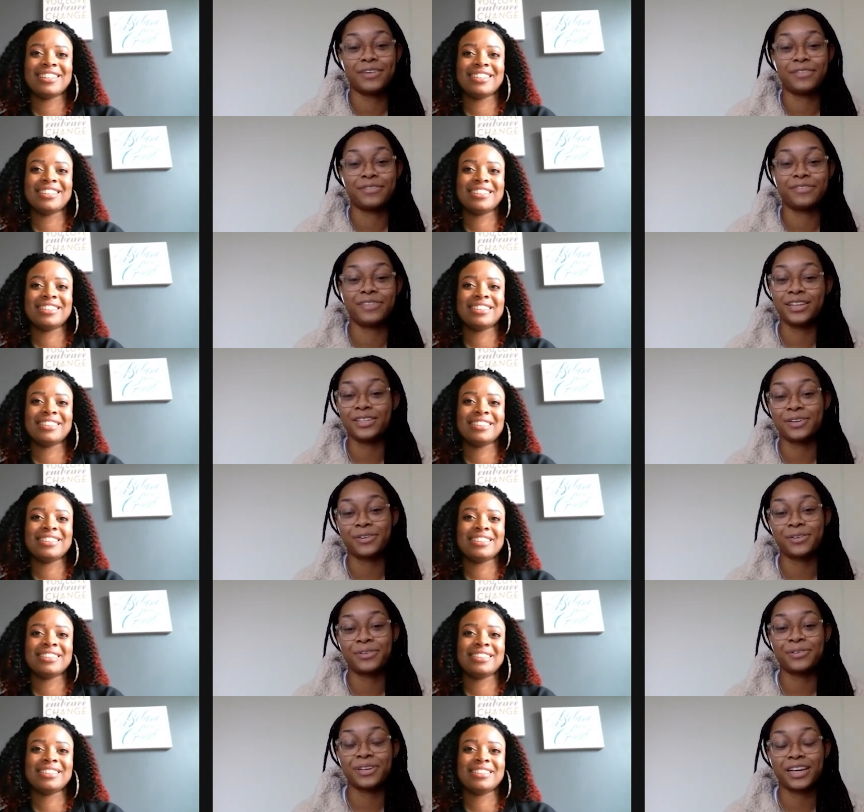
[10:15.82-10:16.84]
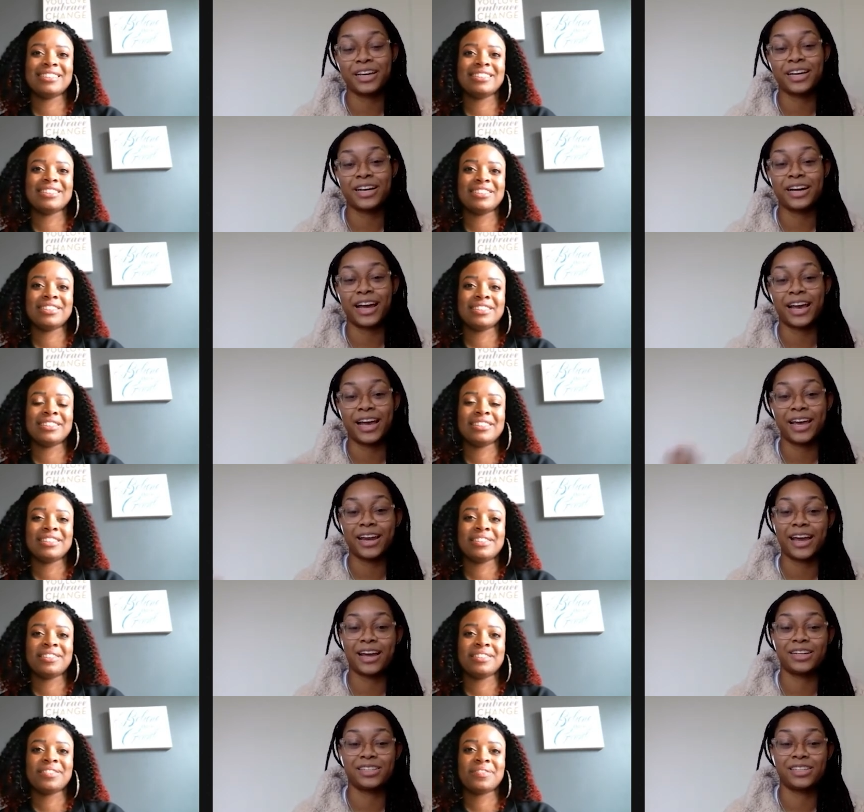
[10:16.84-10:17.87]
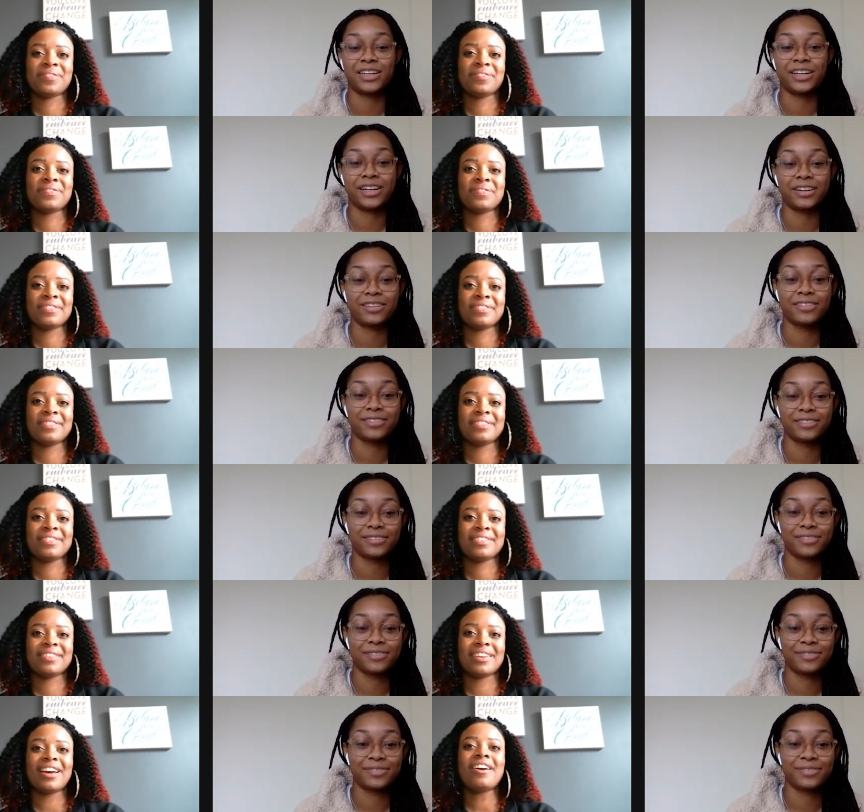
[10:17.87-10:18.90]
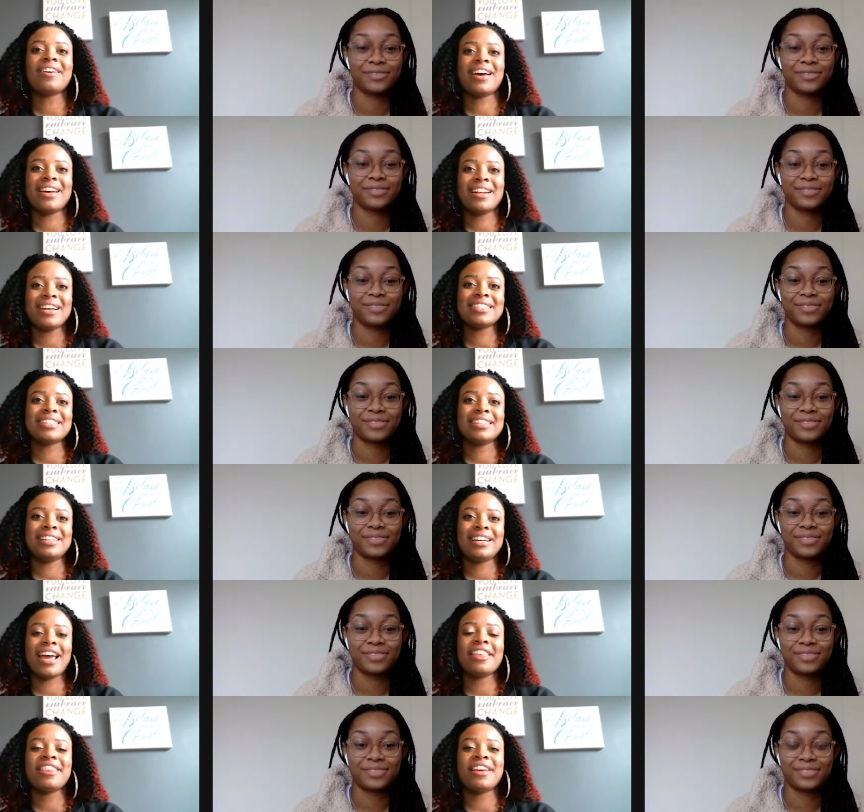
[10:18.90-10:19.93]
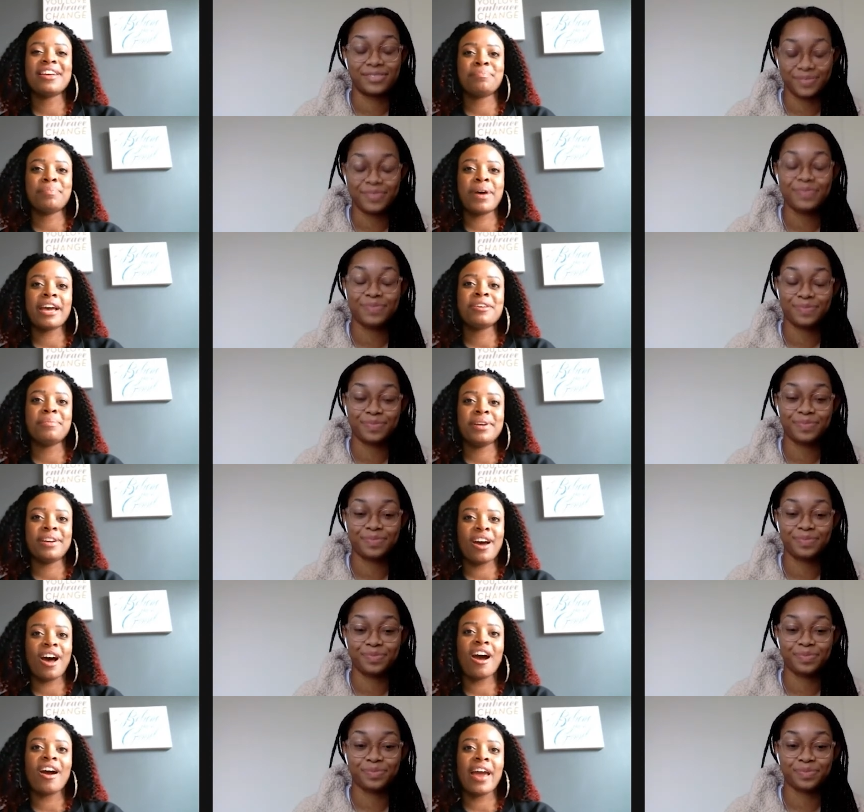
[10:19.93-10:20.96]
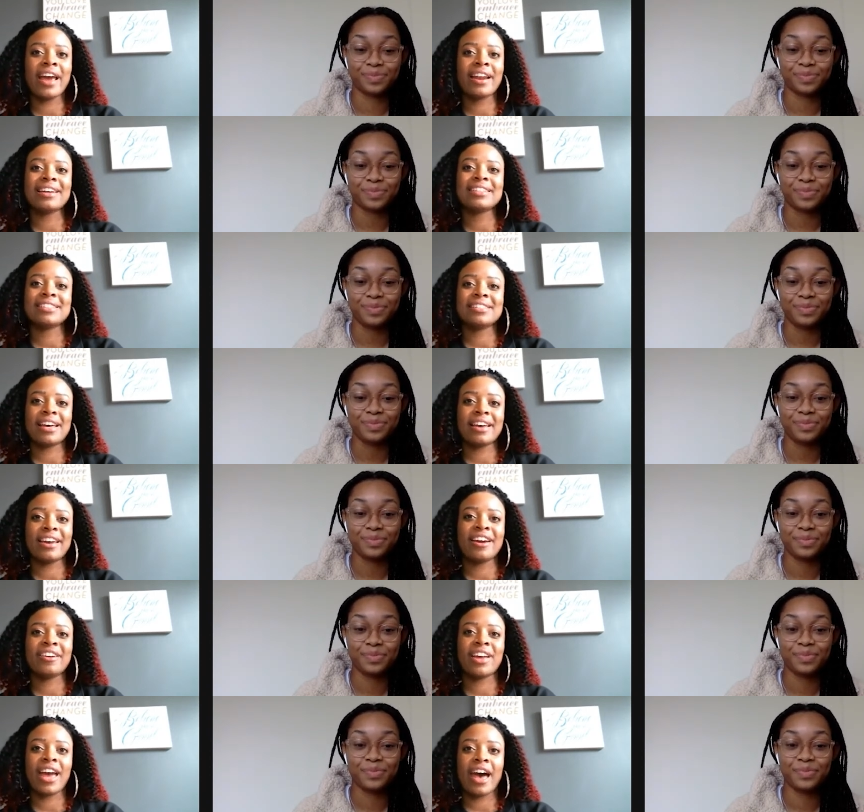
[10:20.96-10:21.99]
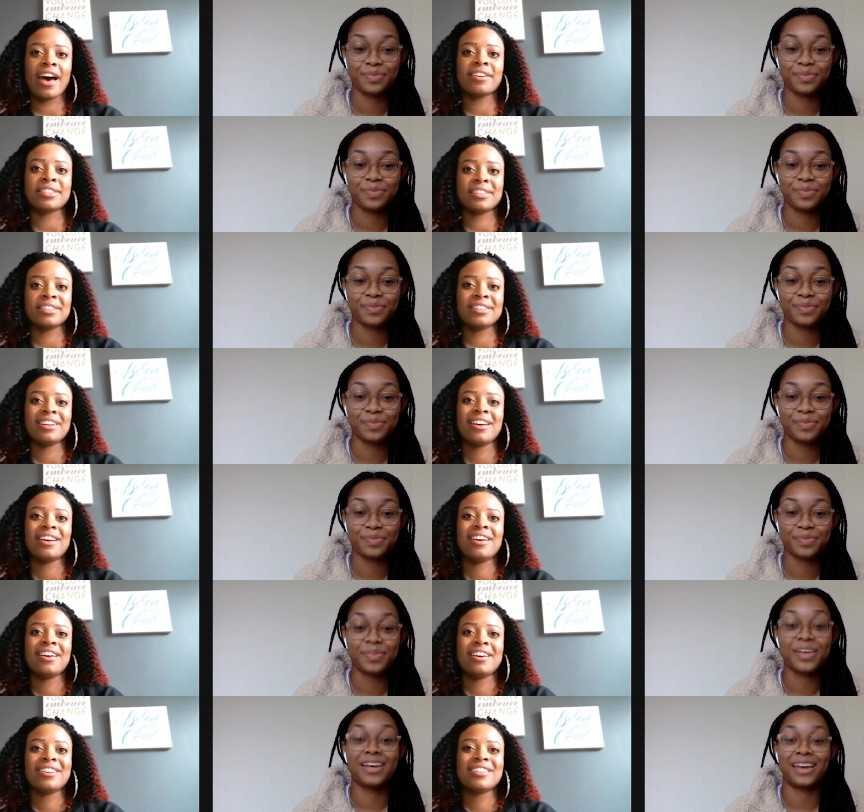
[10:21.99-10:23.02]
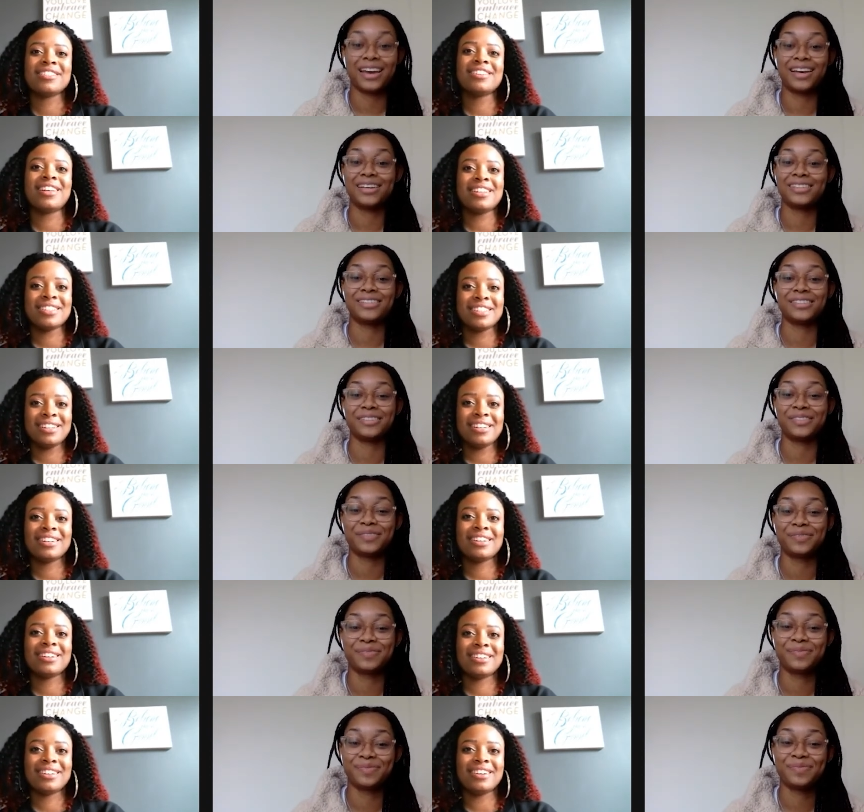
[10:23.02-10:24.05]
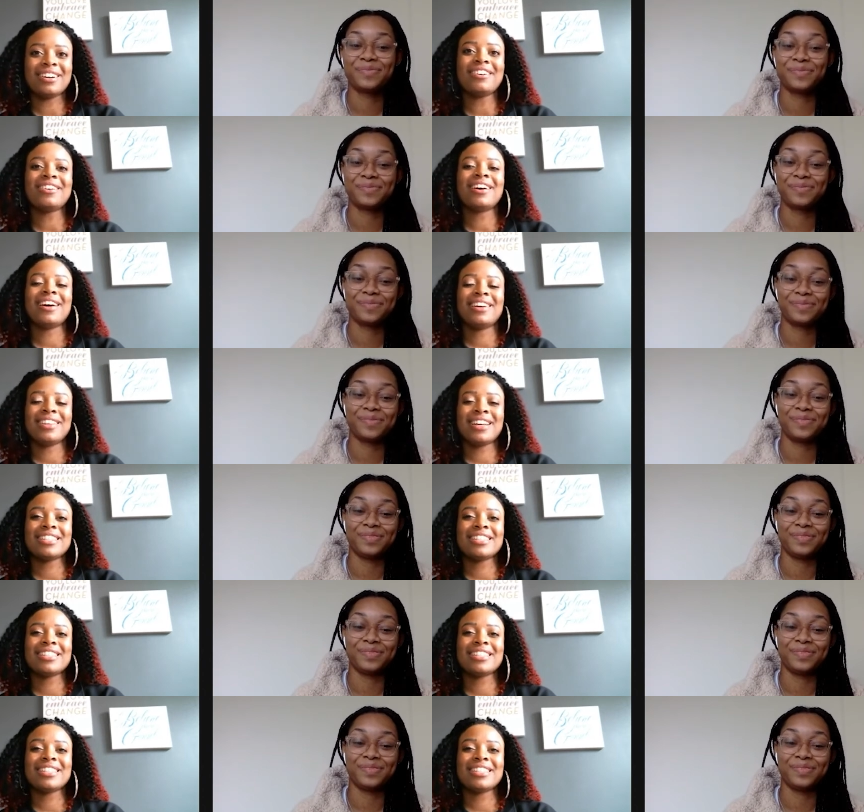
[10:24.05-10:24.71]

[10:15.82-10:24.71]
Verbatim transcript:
Speaker 1: of this whole year and next year.
Speaker 2: Okay, that's good. And then by you being an RA, that should take care of your housing. So that's yes. good. Okay, that's